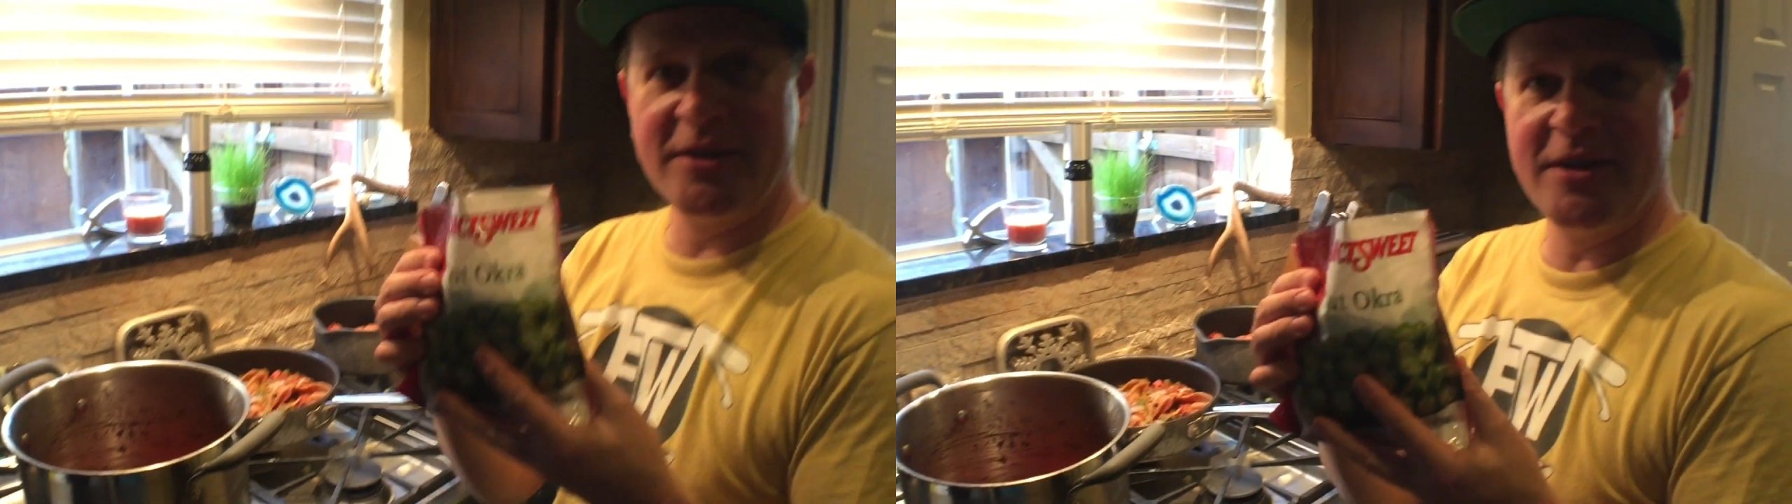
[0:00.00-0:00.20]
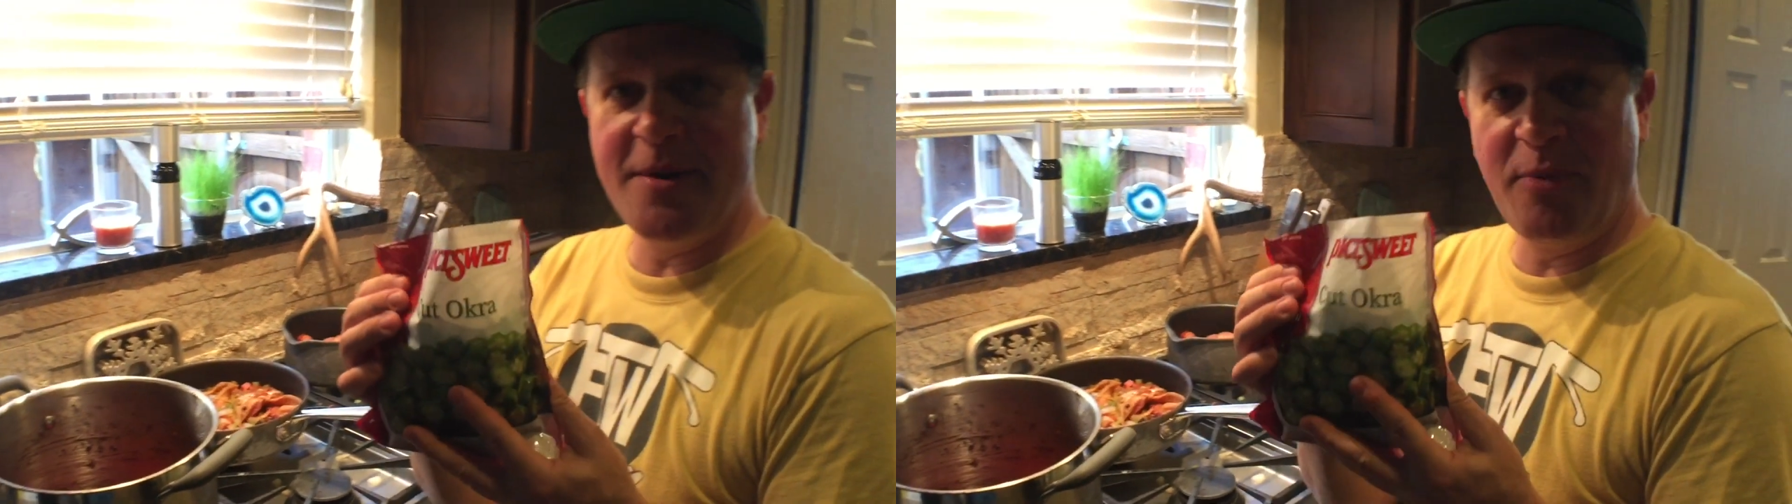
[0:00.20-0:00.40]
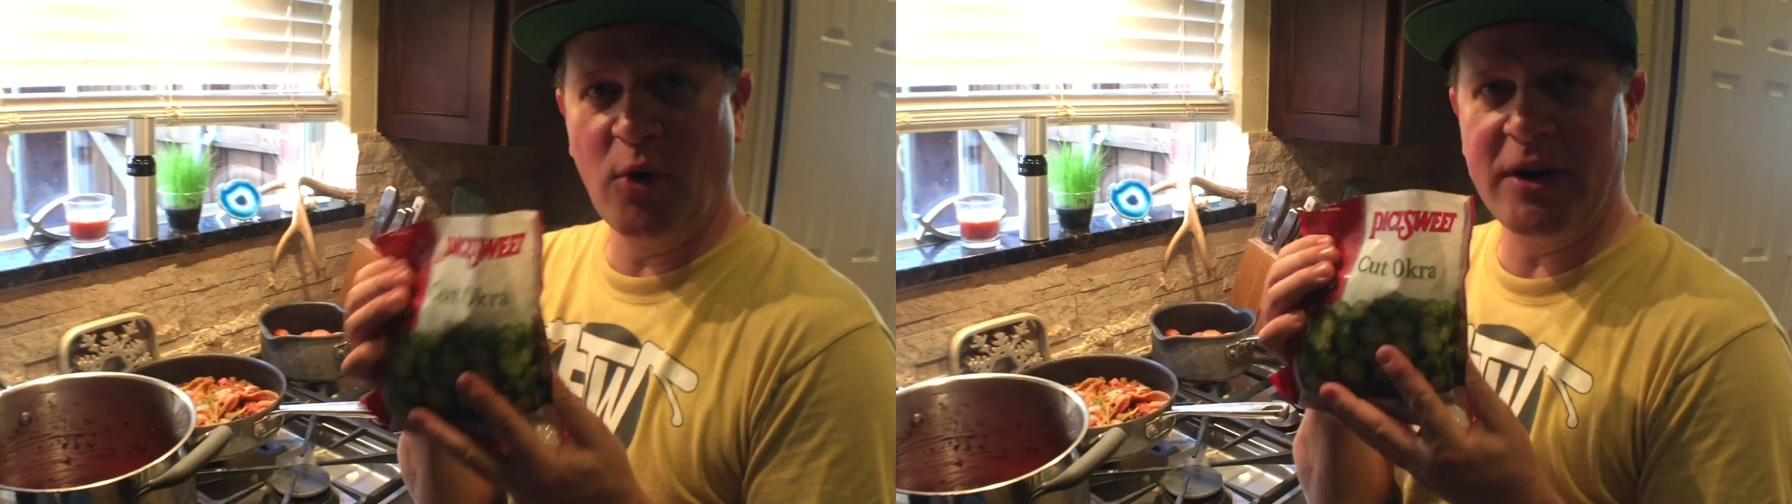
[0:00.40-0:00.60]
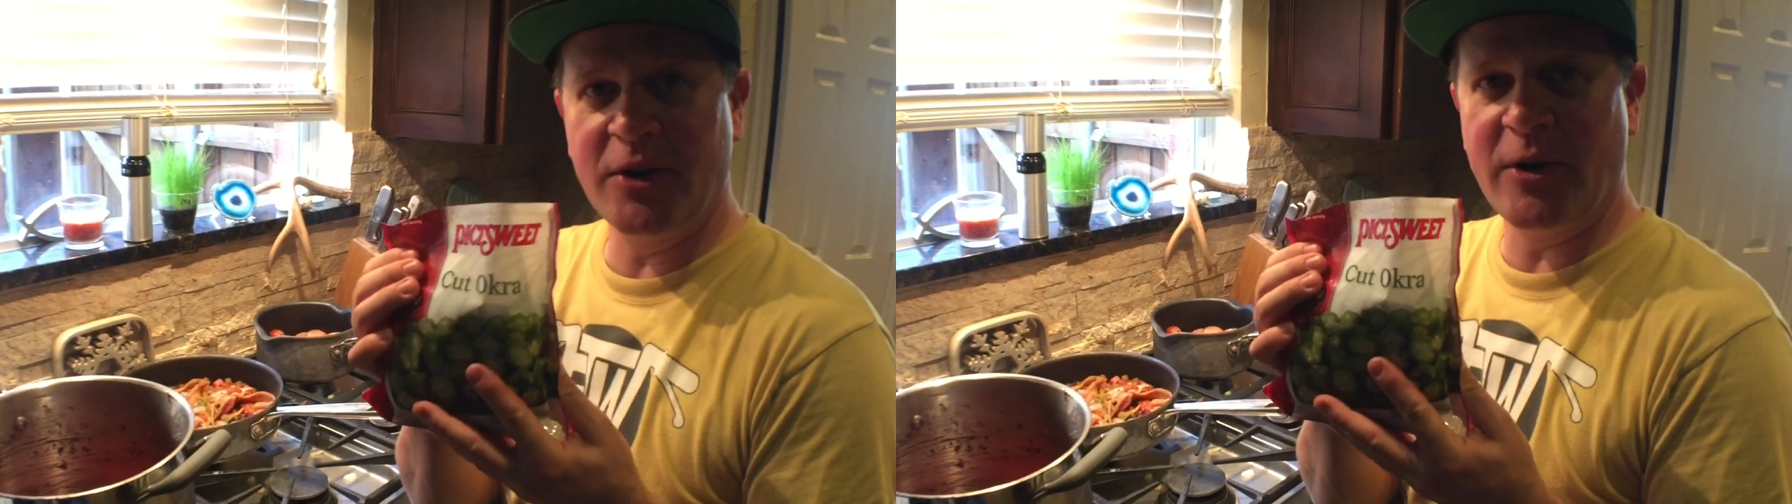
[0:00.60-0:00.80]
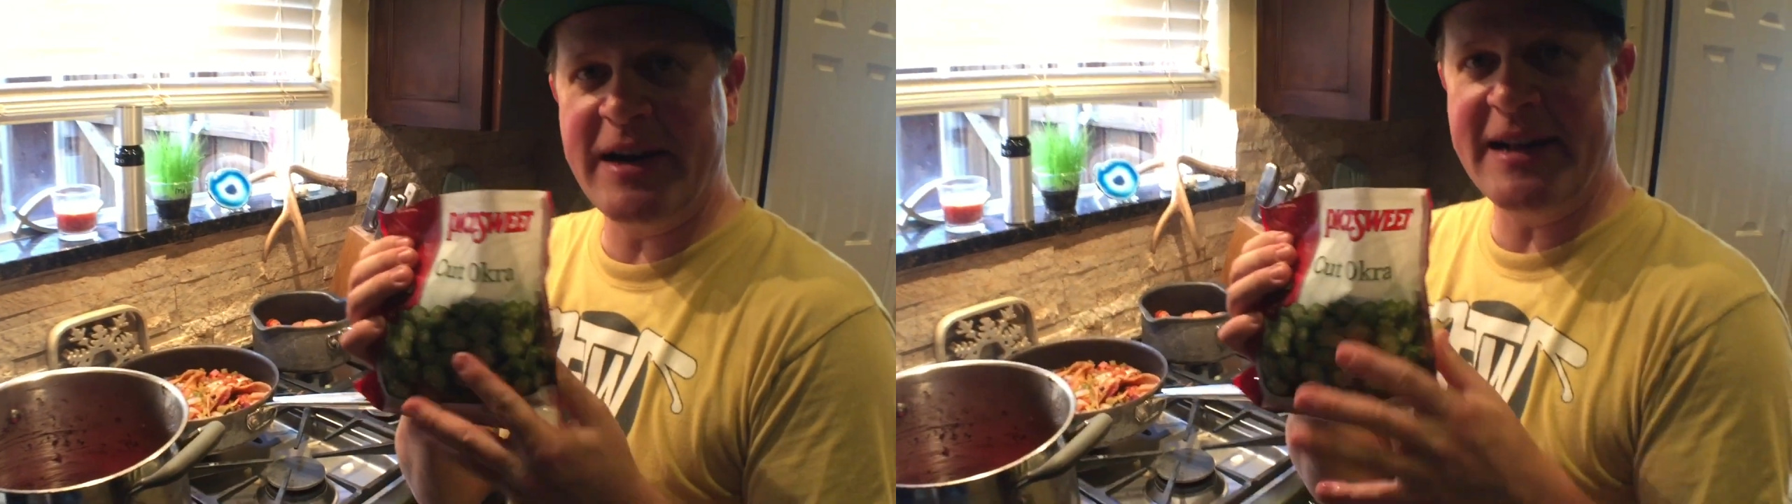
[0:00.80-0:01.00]
is an important
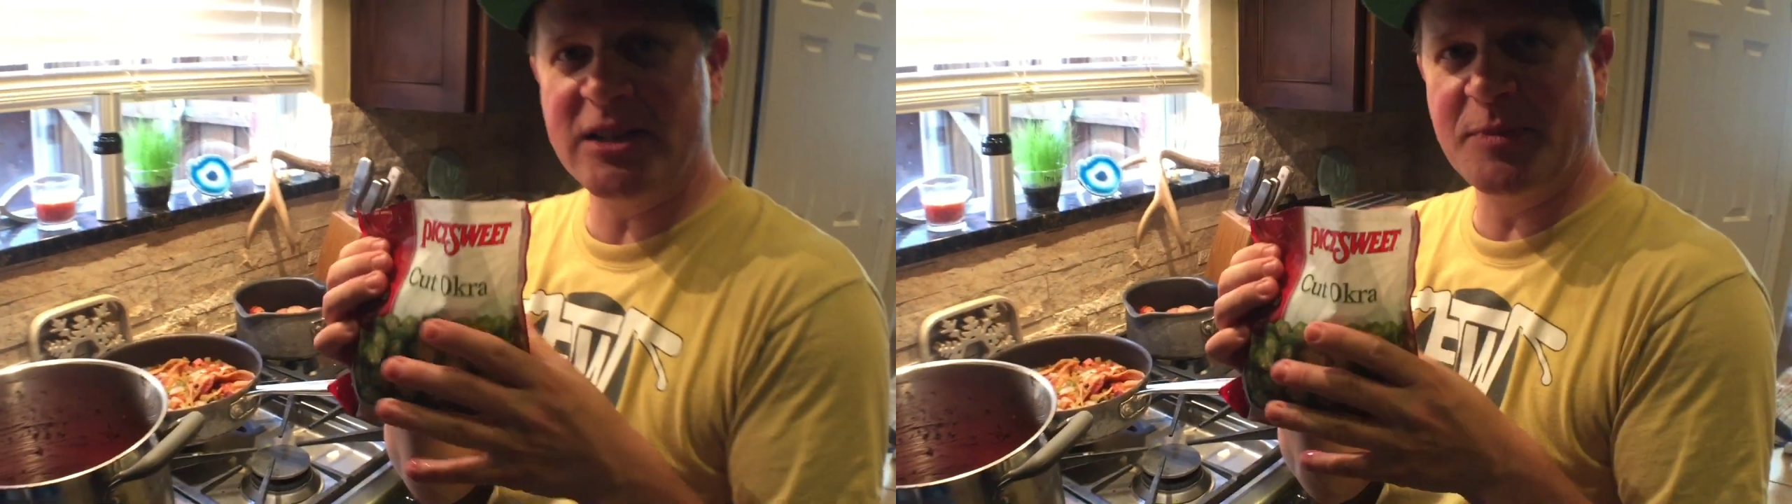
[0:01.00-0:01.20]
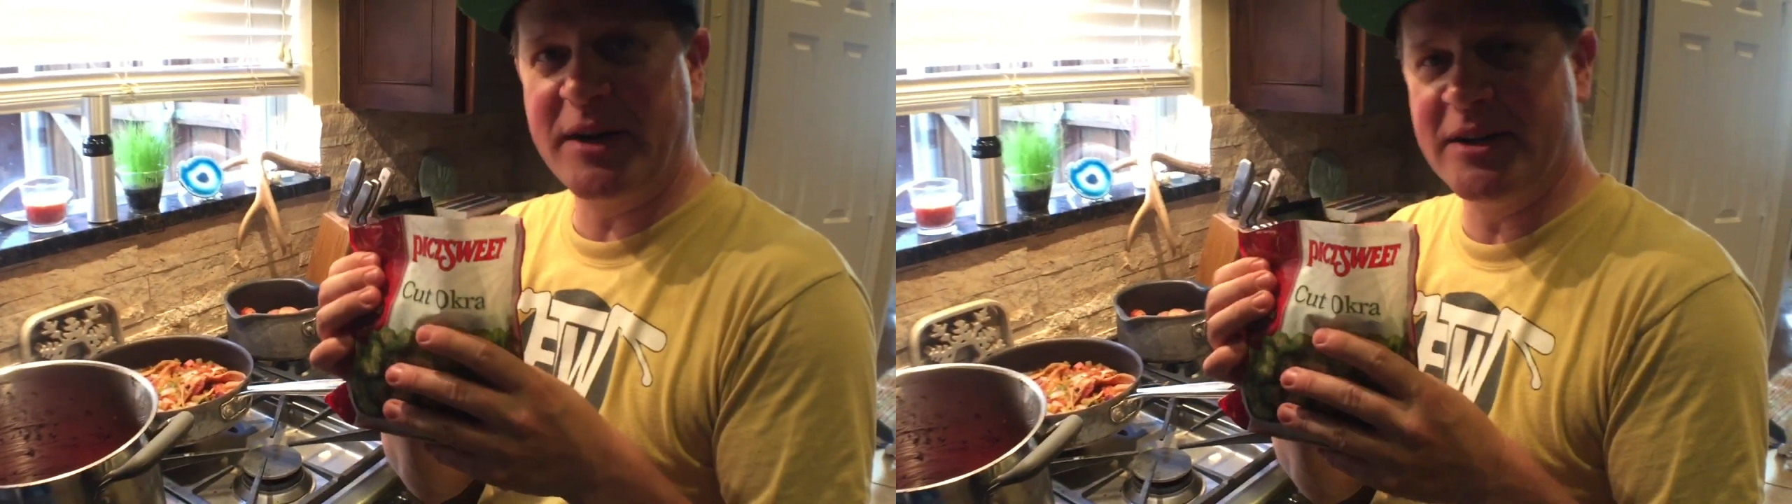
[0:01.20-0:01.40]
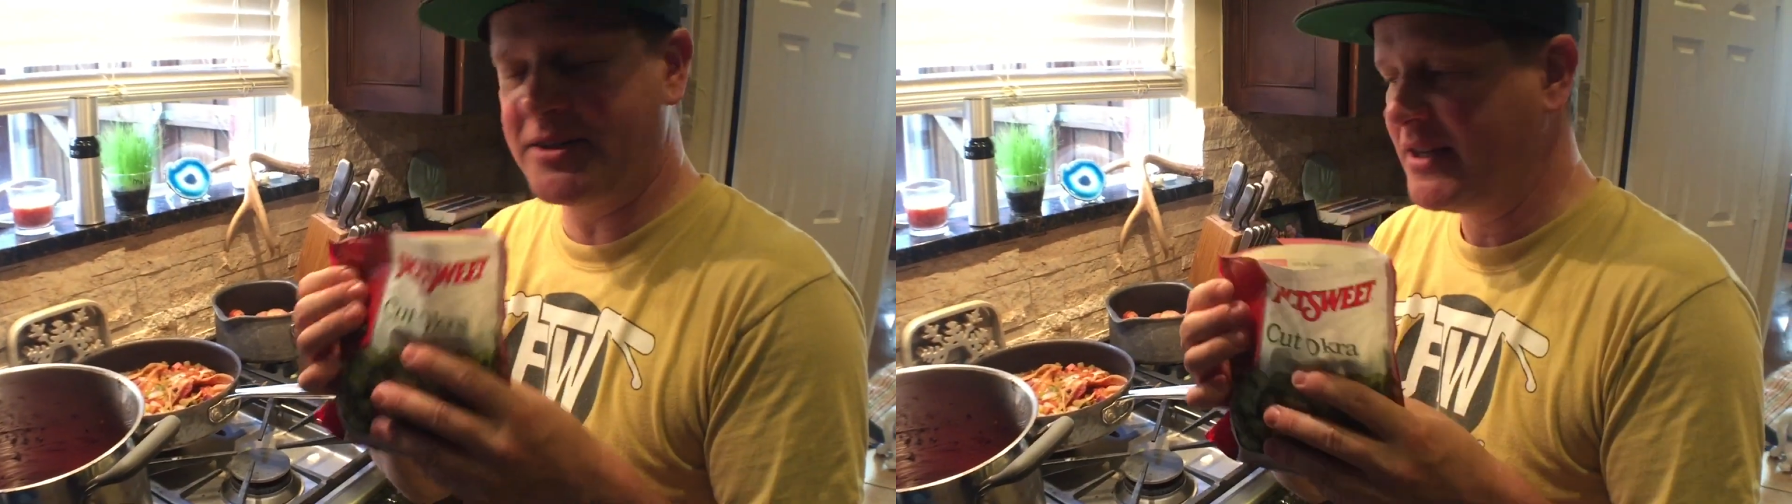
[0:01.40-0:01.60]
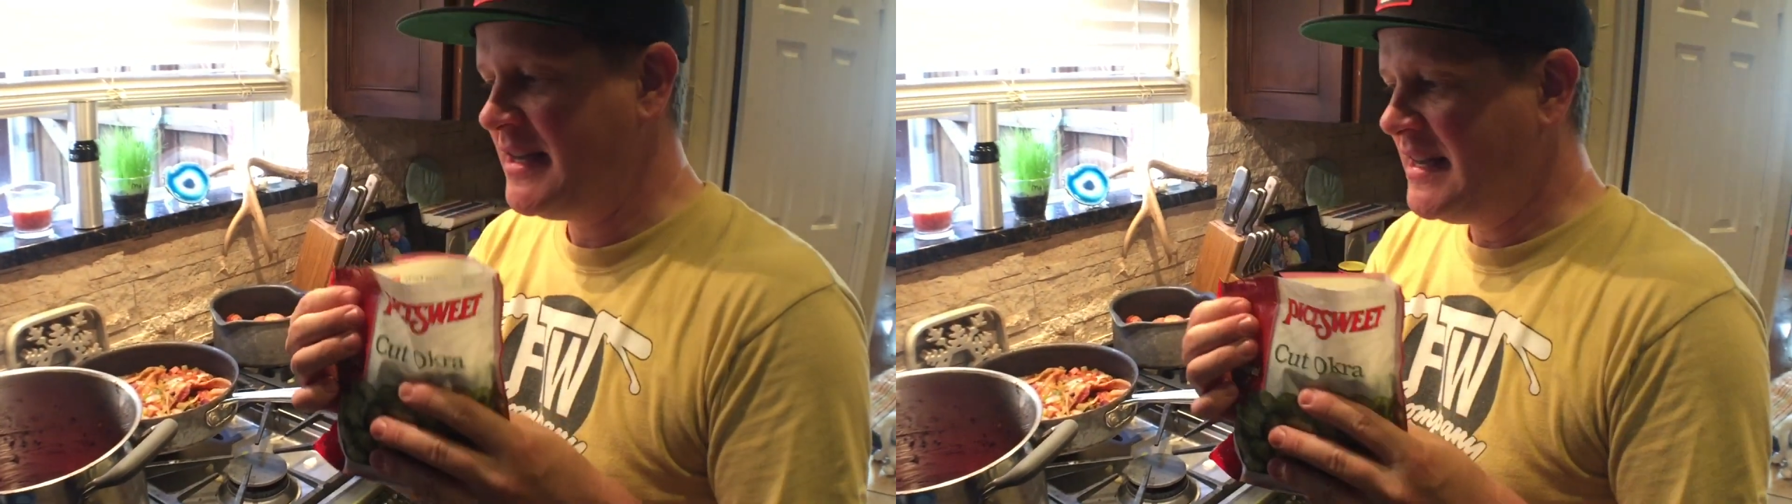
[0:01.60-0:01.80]
ingredient because